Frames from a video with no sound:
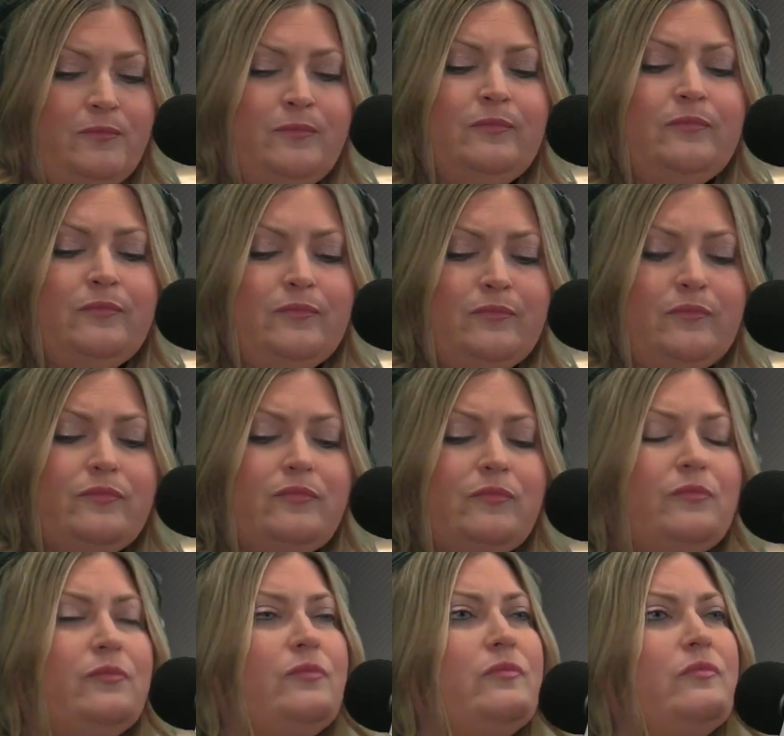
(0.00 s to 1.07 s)

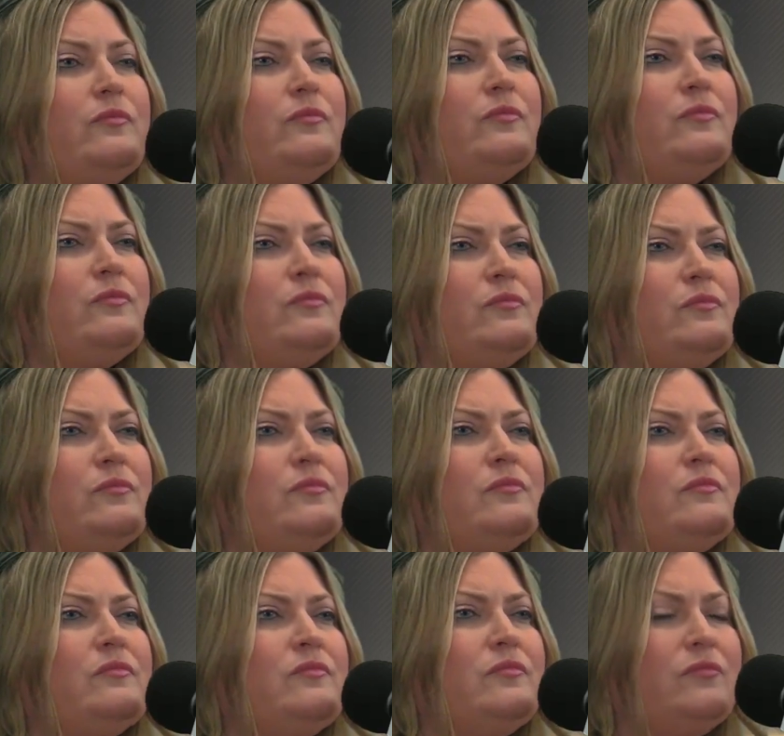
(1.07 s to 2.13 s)

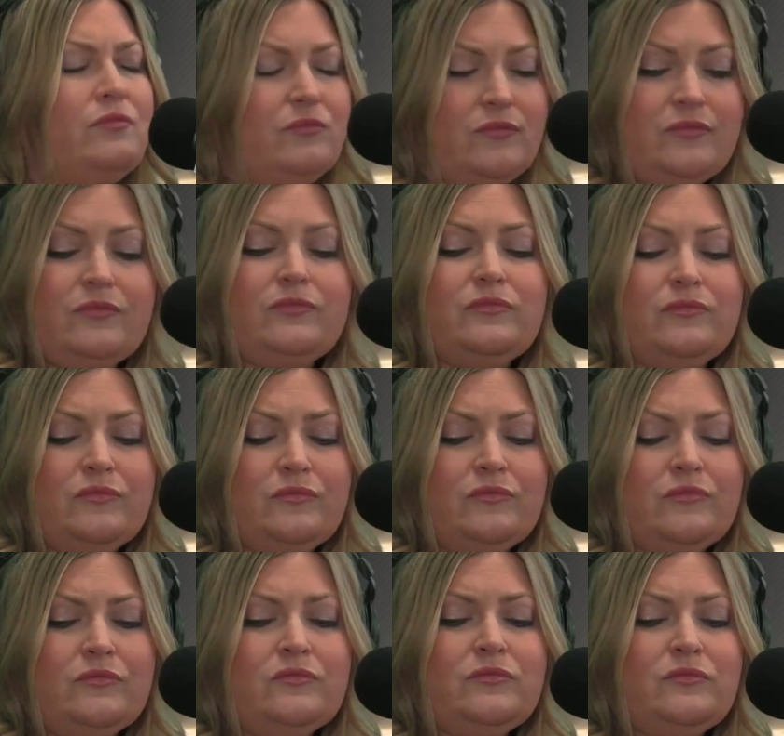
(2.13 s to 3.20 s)

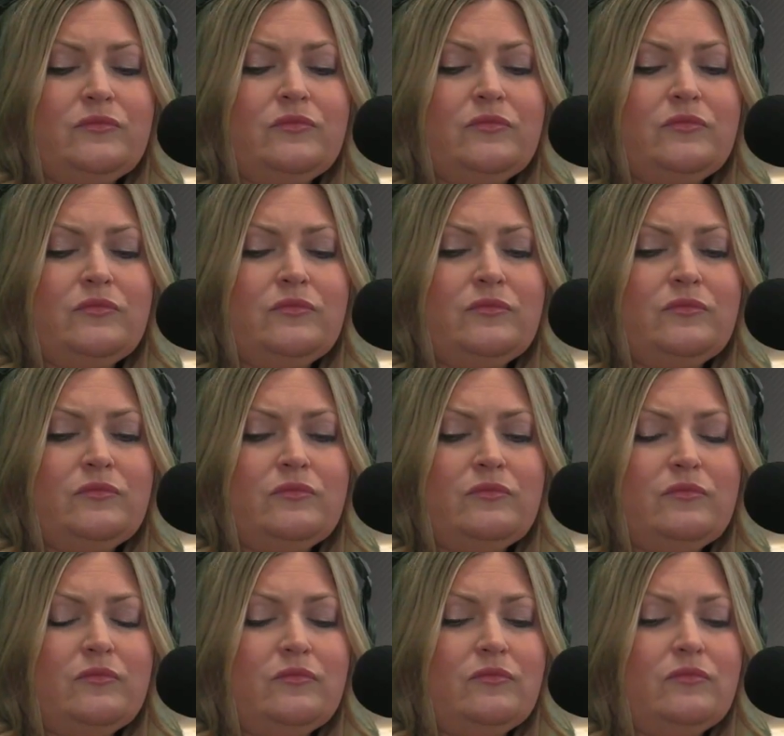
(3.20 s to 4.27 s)

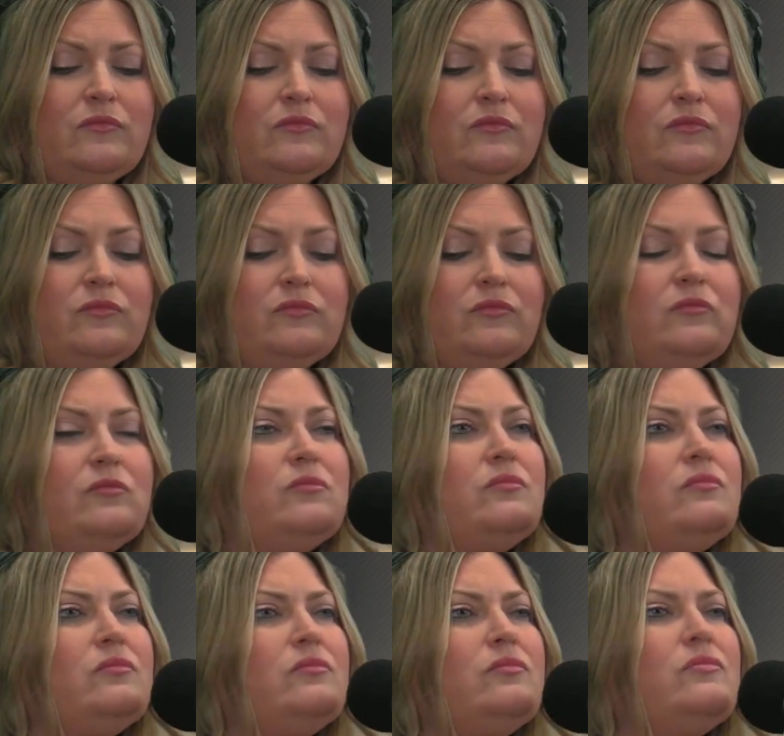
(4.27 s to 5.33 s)

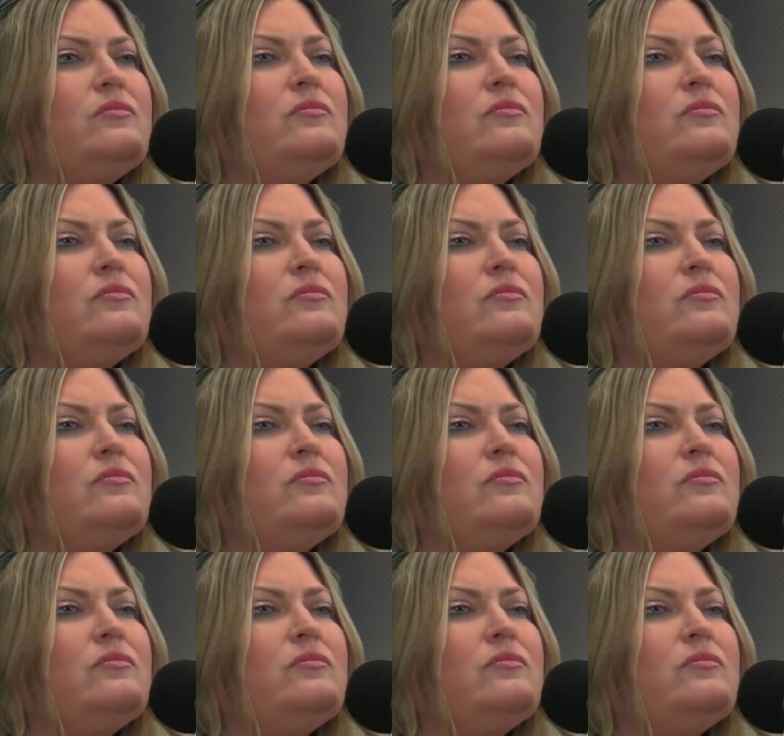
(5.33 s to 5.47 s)
The person shown says nothing.